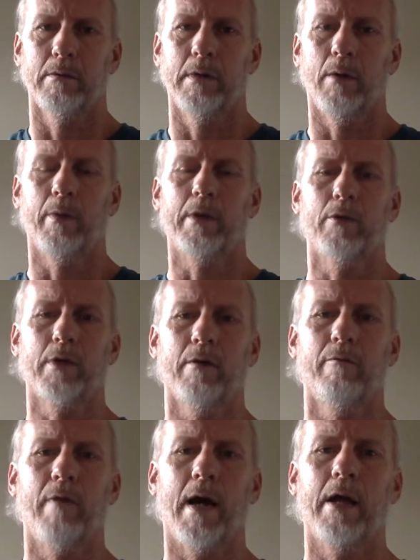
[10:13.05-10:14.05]
Now, we can look
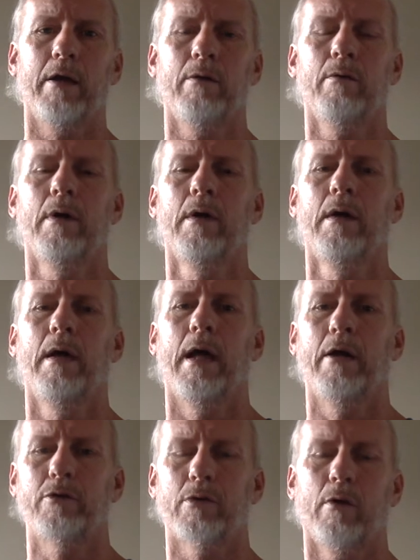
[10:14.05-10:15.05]
at value
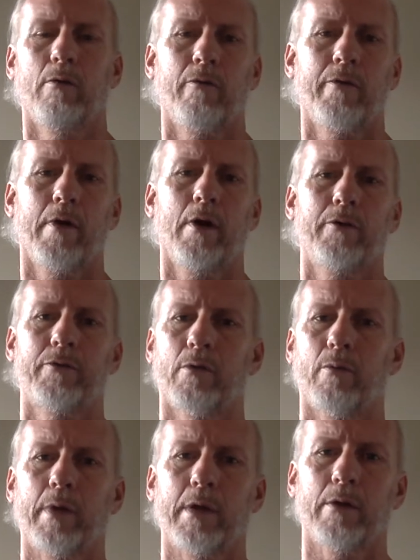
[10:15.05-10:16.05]
as your own thoughts, or
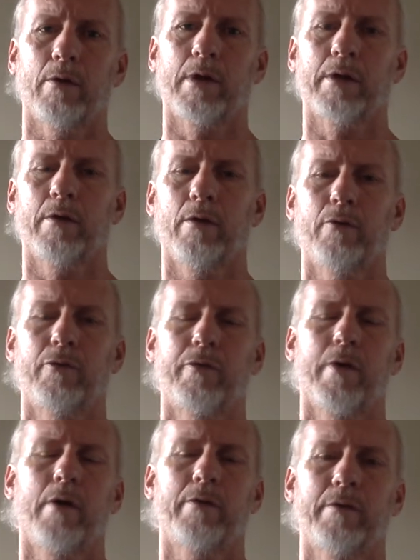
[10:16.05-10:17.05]
we can look at those
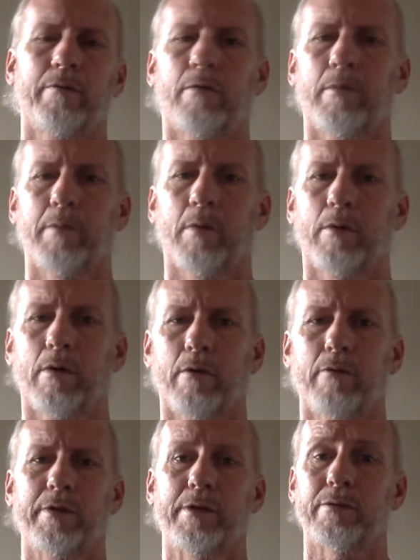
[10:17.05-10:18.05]
thoughts of
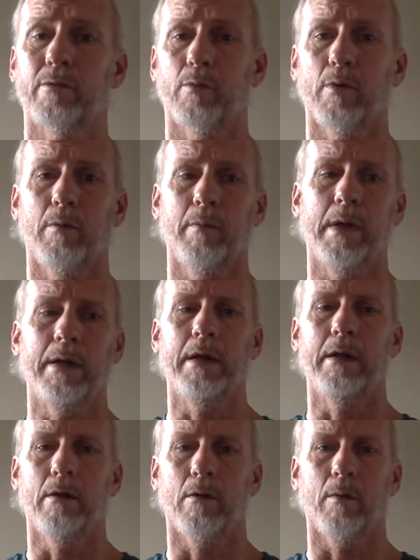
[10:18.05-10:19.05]
cryptocurrencies or real
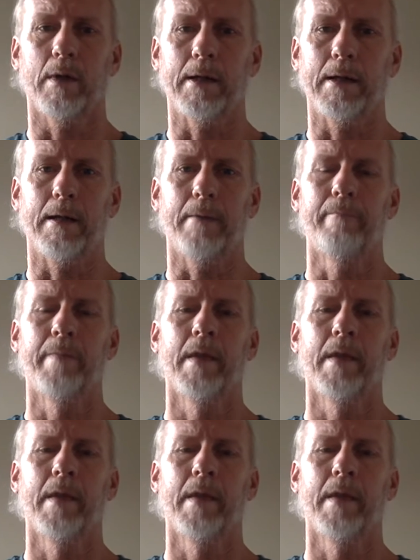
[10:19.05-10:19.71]
money or whatnot.